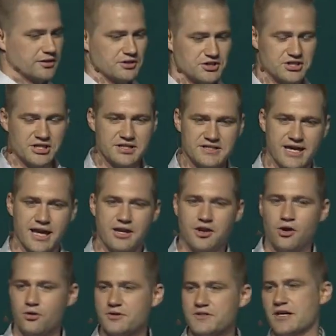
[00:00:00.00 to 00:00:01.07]
She has had
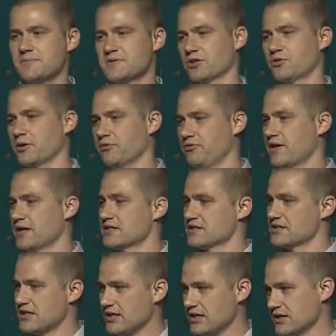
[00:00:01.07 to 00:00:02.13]
no subsequent
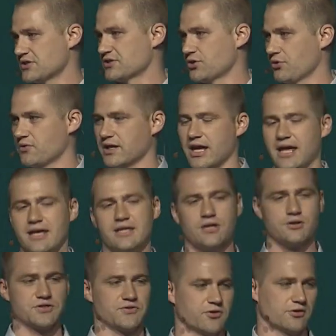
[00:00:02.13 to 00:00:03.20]
offenses. He is serving 8
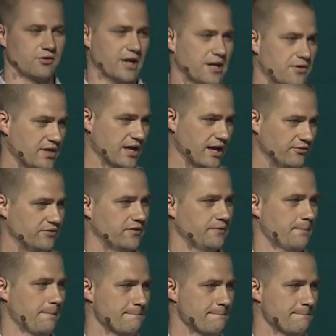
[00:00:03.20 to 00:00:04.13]
years for grand theft.